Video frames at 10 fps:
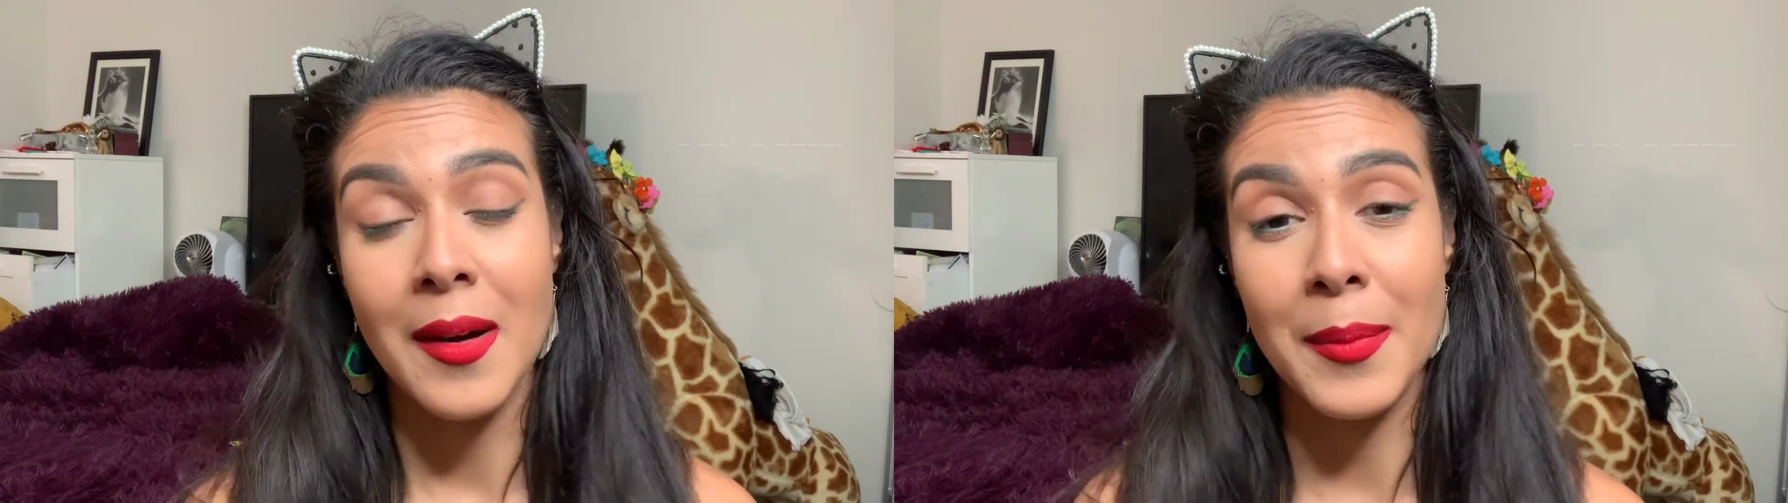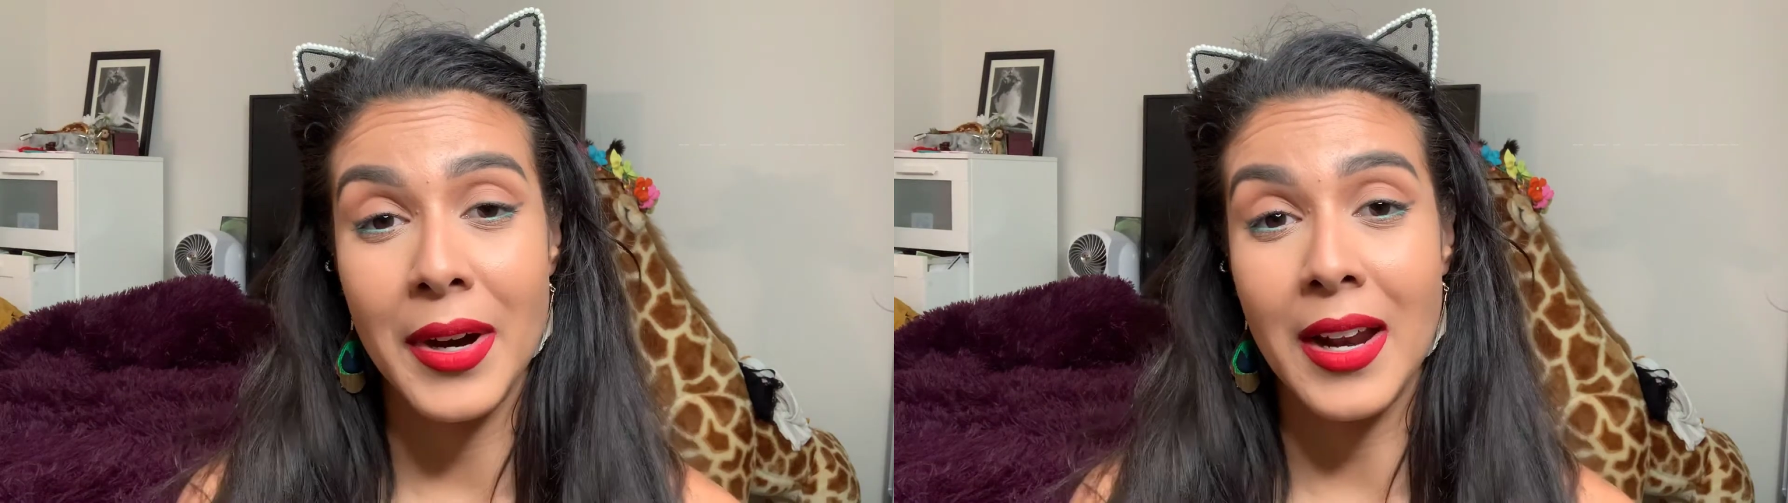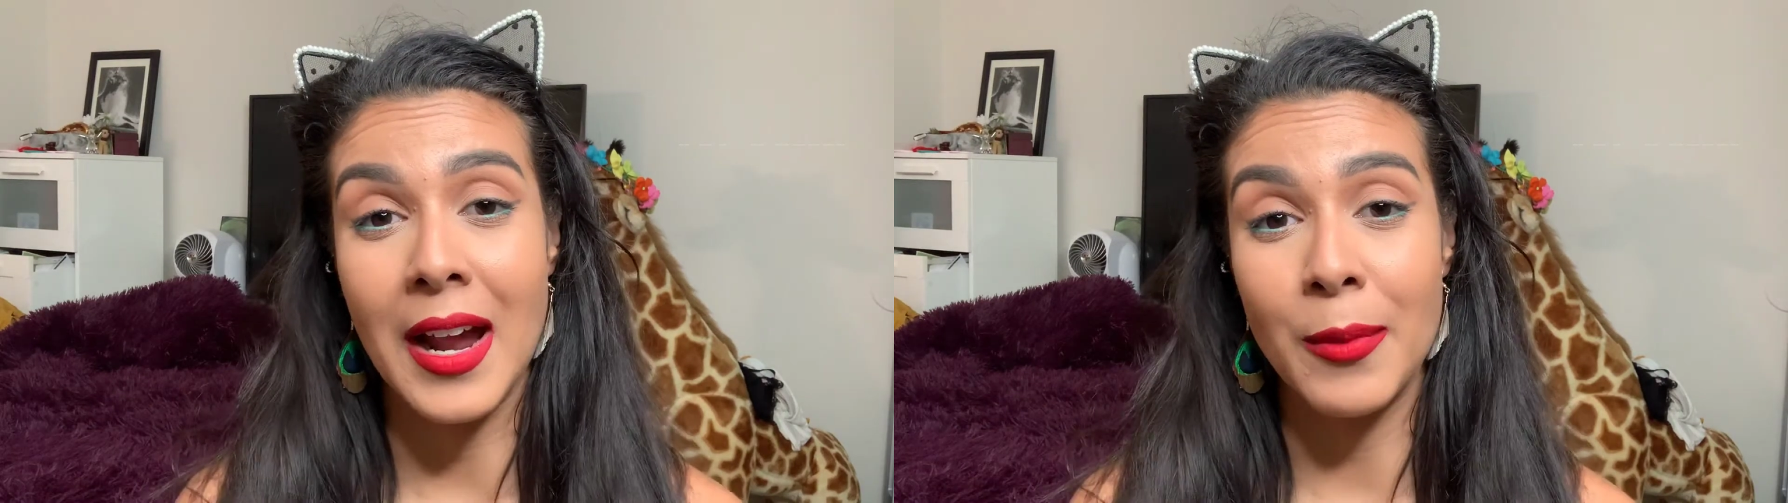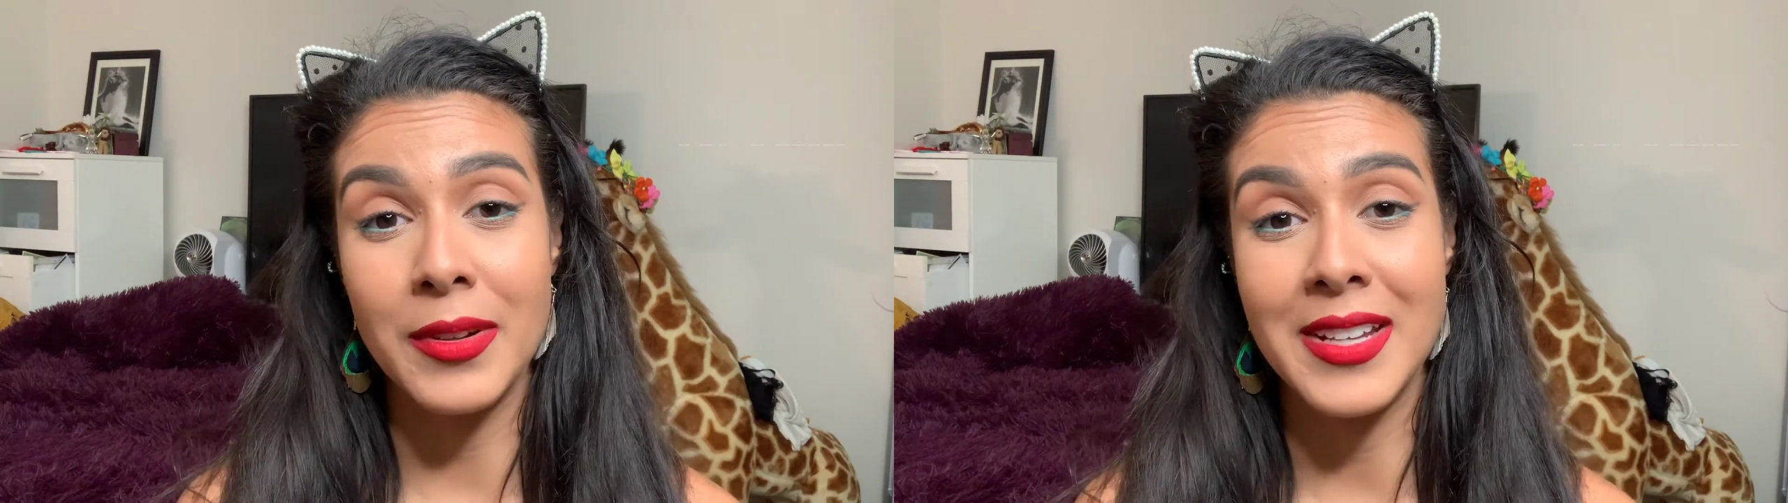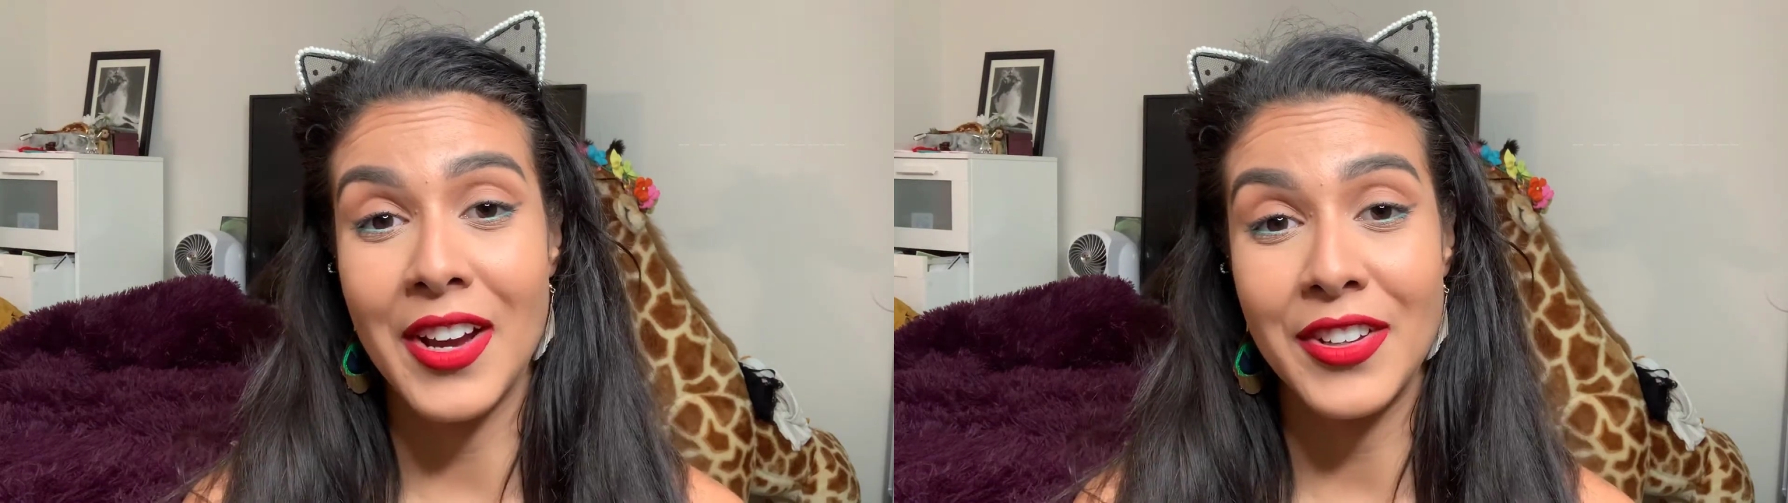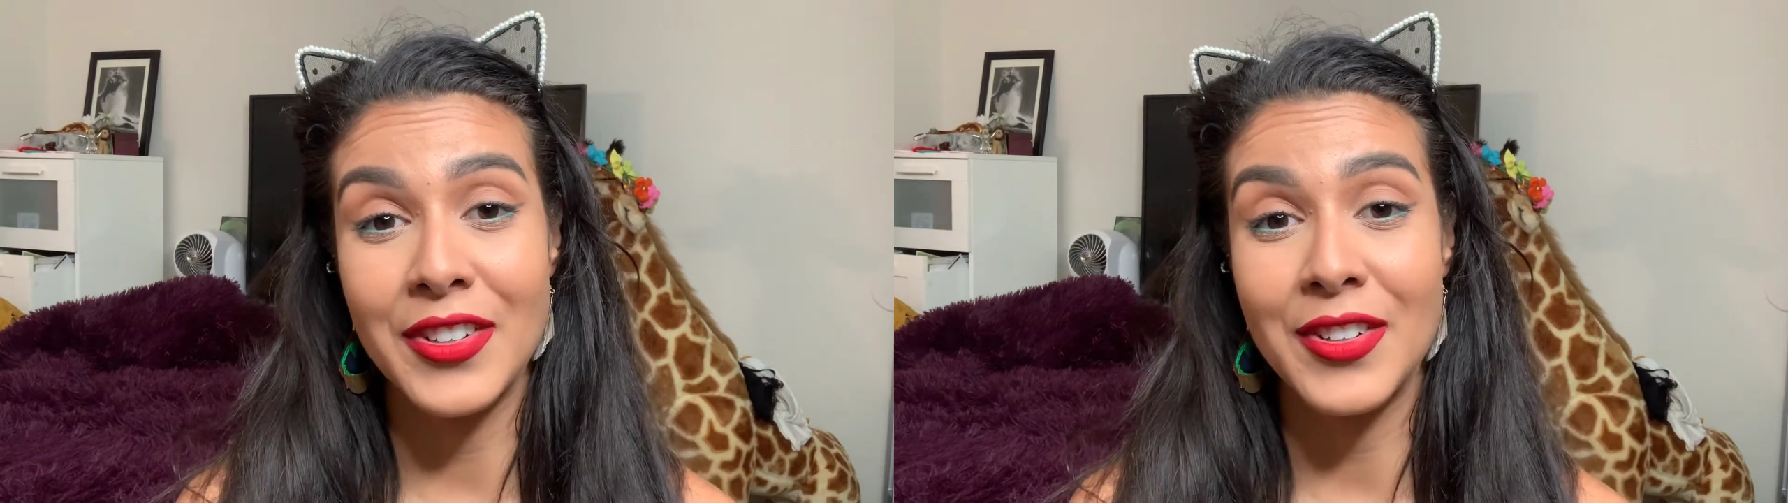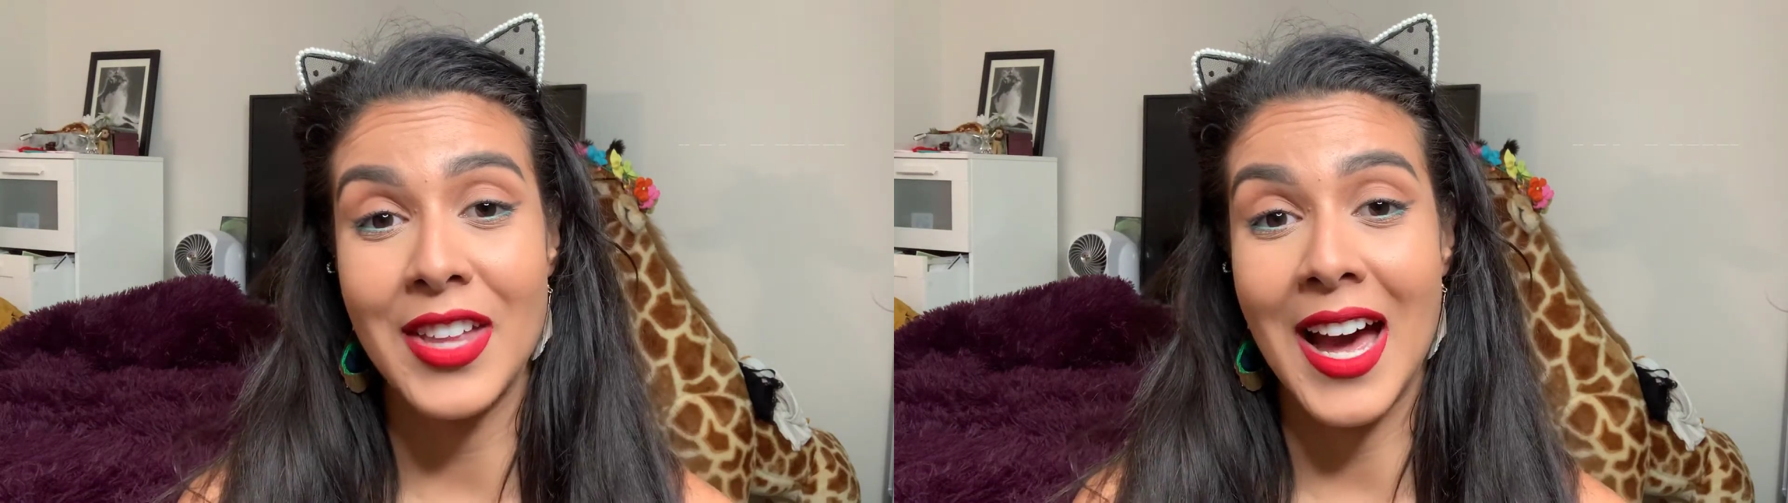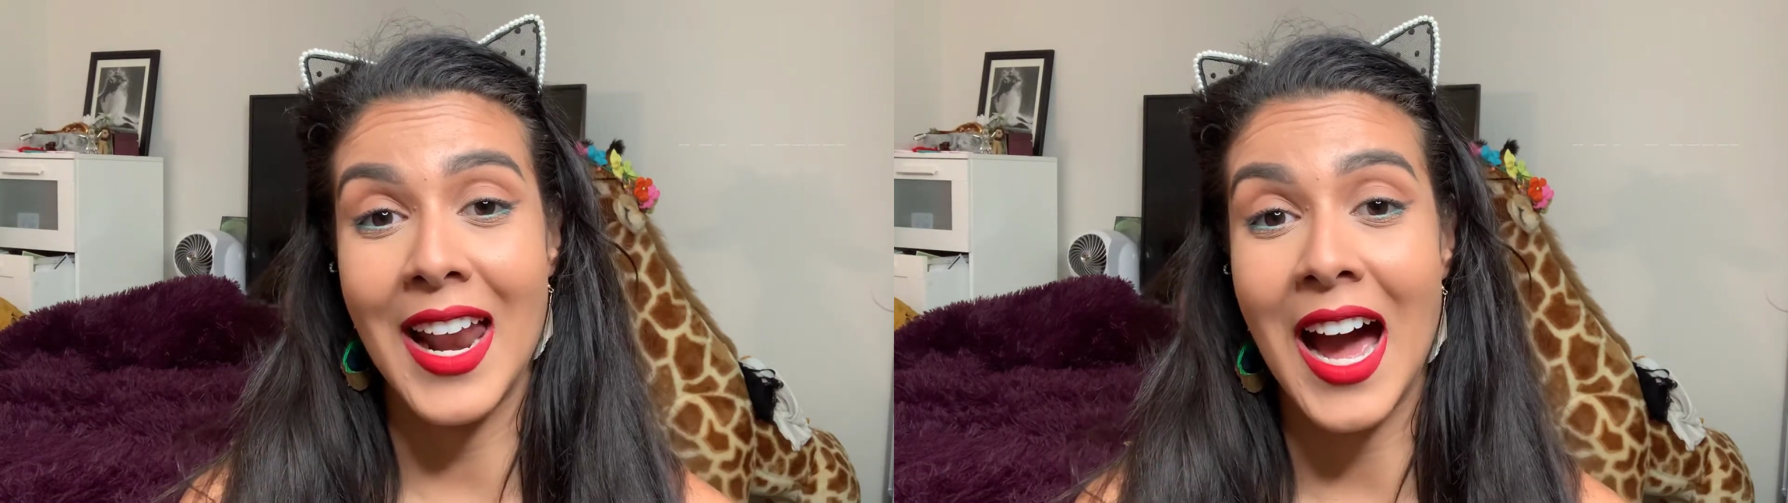but I will tell you
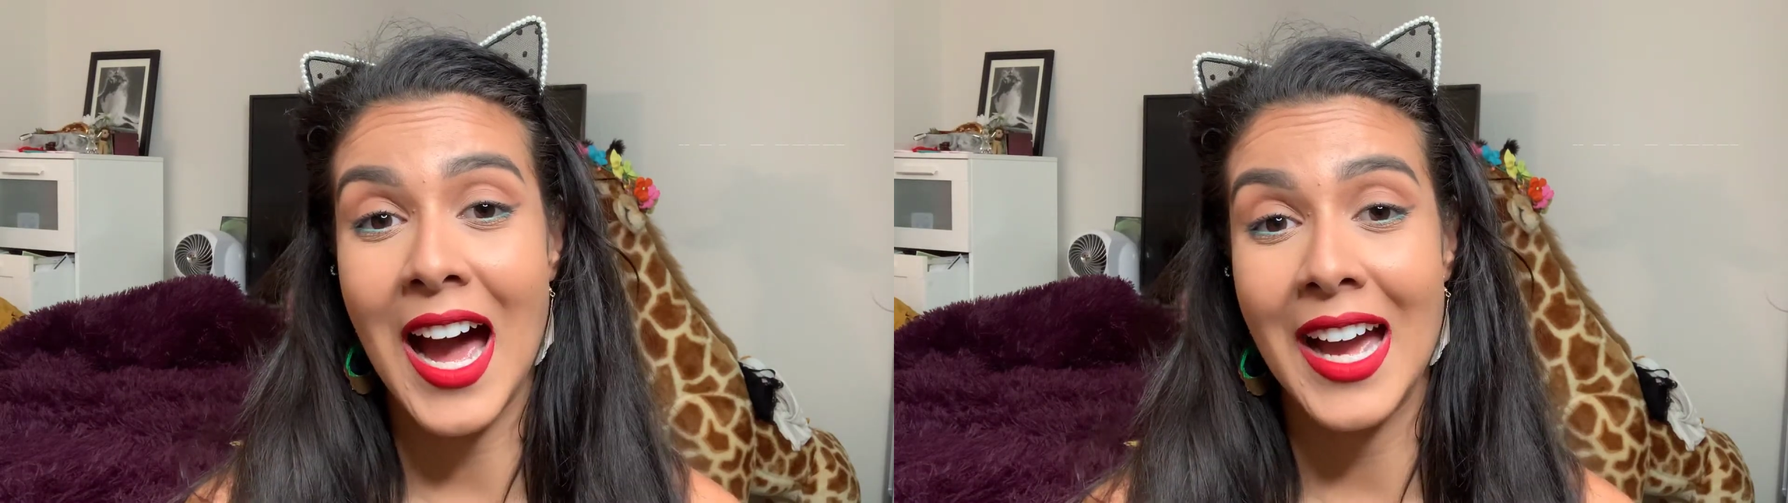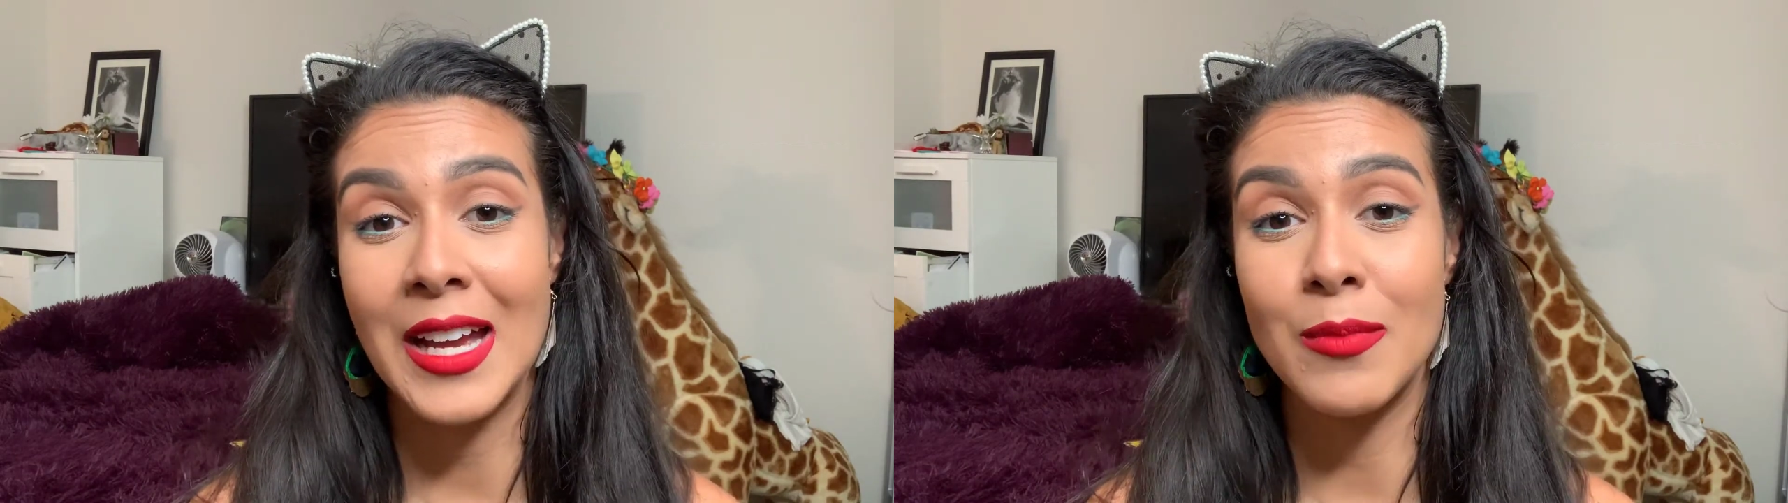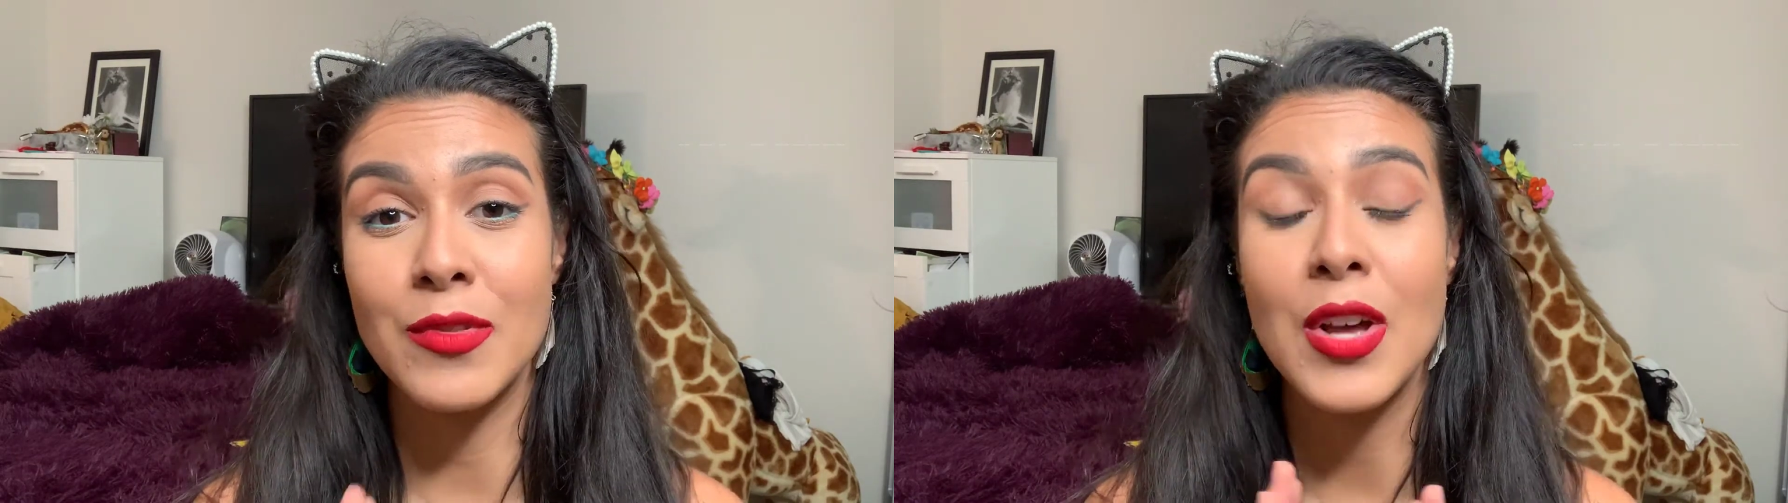that I am